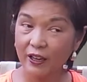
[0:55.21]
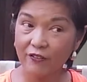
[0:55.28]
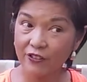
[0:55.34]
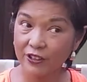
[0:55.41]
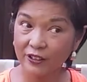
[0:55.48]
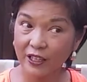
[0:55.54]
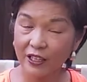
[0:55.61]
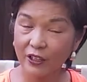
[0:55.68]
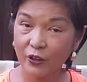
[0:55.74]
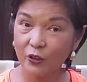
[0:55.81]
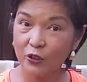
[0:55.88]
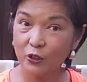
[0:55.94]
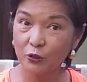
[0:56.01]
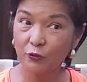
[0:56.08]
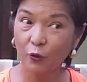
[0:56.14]
everything
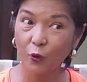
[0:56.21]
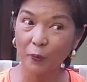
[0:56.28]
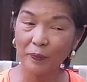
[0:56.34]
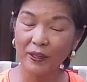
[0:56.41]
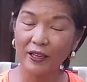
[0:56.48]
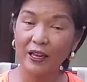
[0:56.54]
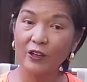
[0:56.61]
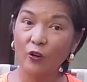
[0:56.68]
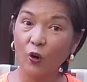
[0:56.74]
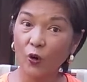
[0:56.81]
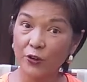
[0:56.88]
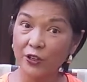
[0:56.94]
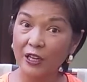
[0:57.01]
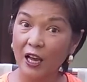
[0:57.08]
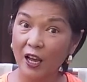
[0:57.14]
you do for me and all
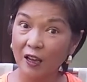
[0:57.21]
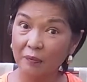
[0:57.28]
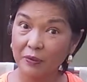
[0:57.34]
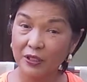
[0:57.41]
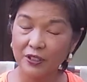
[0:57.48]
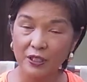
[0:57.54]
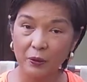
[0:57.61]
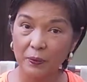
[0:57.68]
the comments.